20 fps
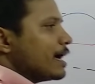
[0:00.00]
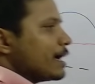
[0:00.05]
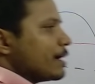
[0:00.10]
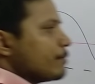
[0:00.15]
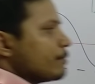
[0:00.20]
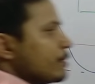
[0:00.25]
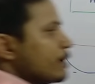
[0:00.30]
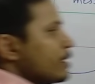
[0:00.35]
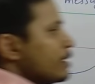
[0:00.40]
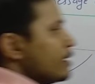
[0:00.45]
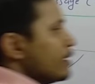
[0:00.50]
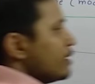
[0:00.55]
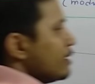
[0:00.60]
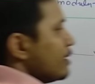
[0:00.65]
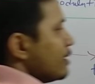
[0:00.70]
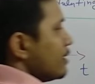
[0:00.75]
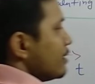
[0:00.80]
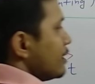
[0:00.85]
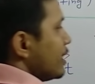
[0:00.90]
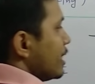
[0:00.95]
m,
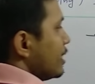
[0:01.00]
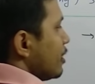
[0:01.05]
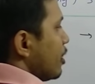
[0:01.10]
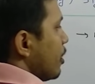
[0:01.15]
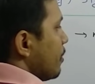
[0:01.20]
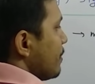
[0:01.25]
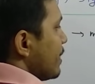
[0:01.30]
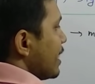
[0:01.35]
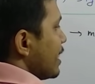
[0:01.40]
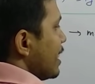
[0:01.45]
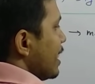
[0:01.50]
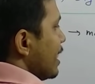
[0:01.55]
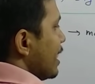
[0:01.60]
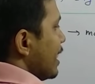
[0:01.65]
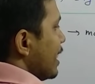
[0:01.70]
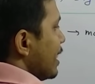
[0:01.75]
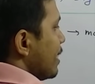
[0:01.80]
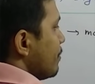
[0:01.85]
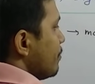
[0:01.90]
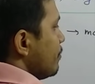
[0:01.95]
then omega
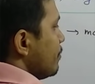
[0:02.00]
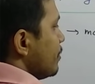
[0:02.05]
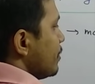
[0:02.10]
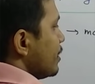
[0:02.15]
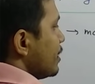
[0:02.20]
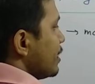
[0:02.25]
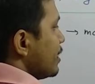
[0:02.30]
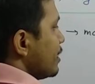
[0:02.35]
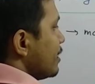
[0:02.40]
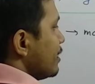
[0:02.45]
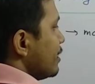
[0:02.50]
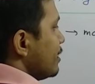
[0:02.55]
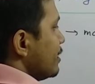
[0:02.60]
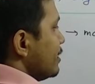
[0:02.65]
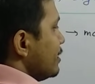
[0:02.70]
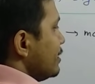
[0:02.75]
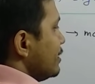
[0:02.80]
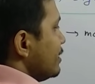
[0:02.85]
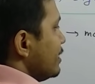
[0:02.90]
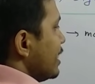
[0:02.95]
m
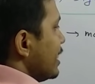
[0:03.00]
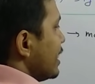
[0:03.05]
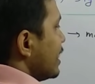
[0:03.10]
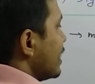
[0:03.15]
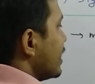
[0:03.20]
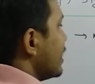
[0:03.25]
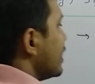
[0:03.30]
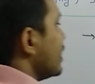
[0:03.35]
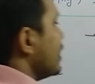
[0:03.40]
t.